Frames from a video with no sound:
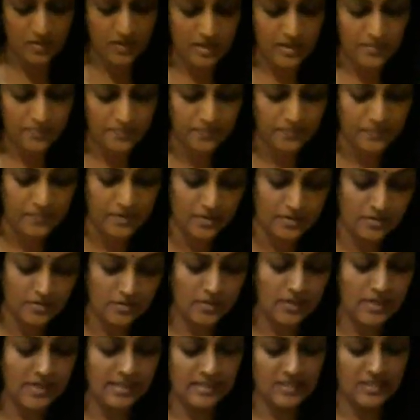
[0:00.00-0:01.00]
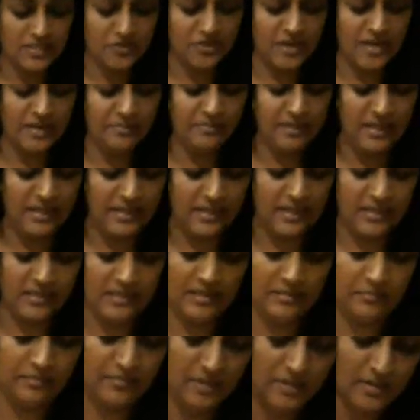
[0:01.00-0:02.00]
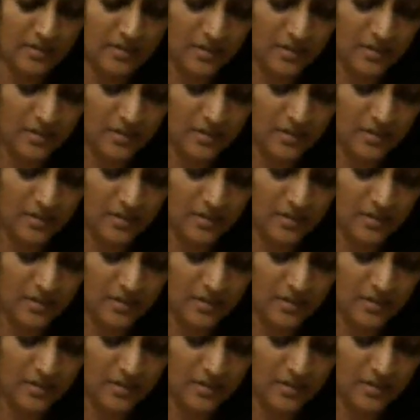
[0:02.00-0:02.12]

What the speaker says: Okay, so let us try blending them.